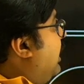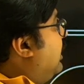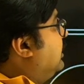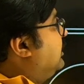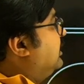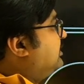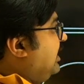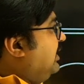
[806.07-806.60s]

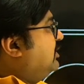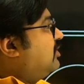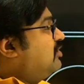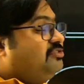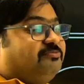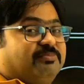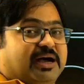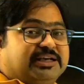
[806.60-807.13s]
The center
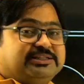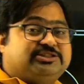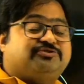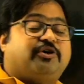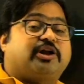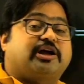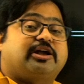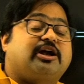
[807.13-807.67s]
of mass
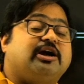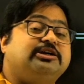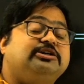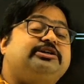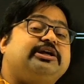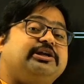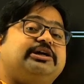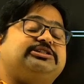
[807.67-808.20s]
for a
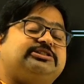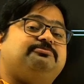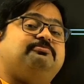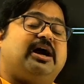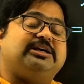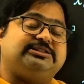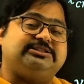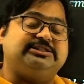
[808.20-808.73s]
continuous
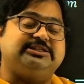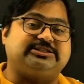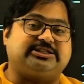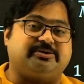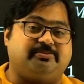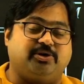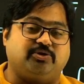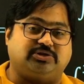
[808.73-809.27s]
mass
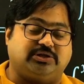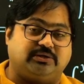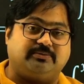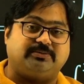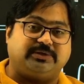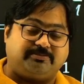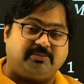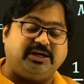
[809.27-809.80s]
distribution.
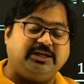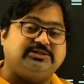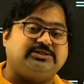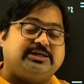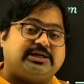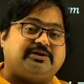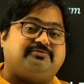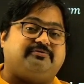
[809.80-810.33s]
That means
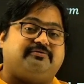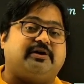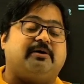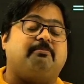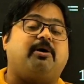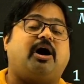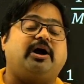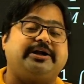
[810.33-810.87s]
if a
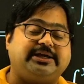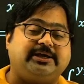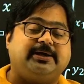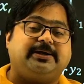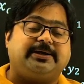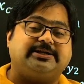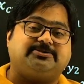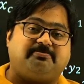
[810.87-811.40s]
body
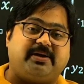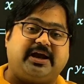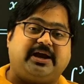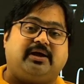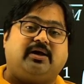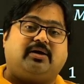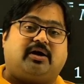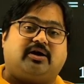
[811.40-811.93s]
is
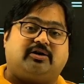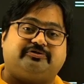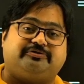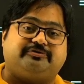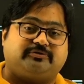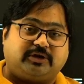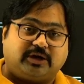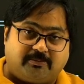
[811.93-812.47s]
made of
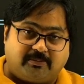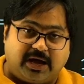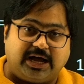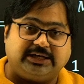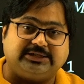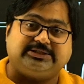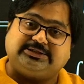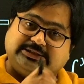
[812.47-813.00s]
a
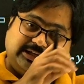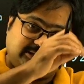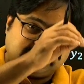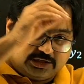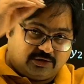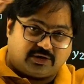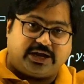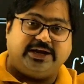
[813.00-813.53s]
mass that's
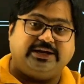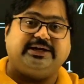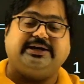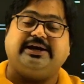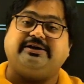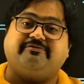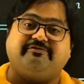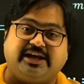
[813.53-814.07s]
located
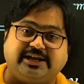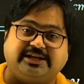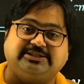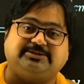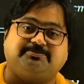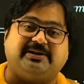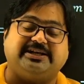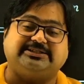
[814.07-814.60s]
at
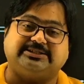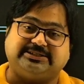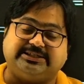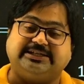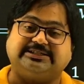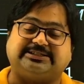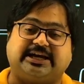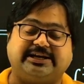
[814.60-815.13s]
various places
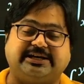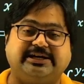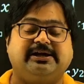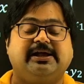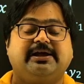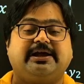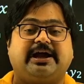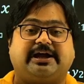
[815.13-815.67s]
inside
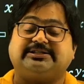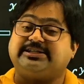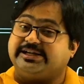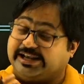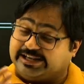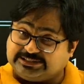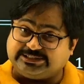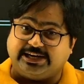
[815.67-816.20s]
it, and it's an
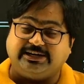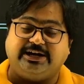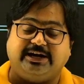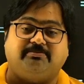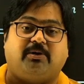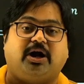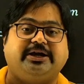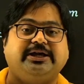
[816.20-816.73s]

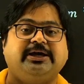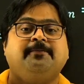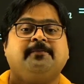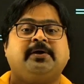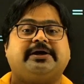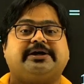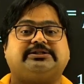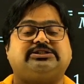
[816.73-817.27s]
extended body,
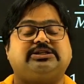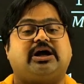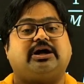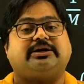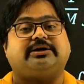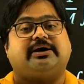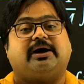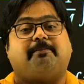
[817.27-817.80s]
it's
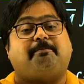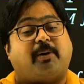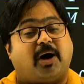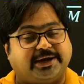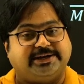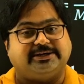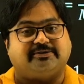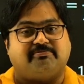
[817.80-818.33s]
not a
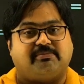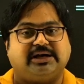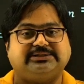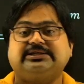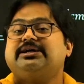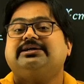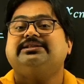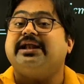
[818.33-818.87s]
point mass,
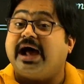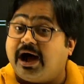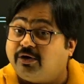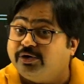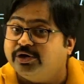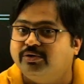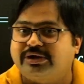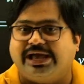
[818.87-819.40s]
then how
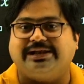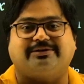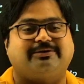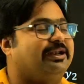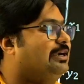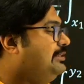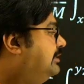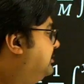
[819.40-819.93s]
do you
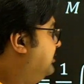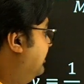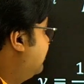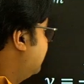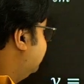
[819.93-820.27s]
calculate the center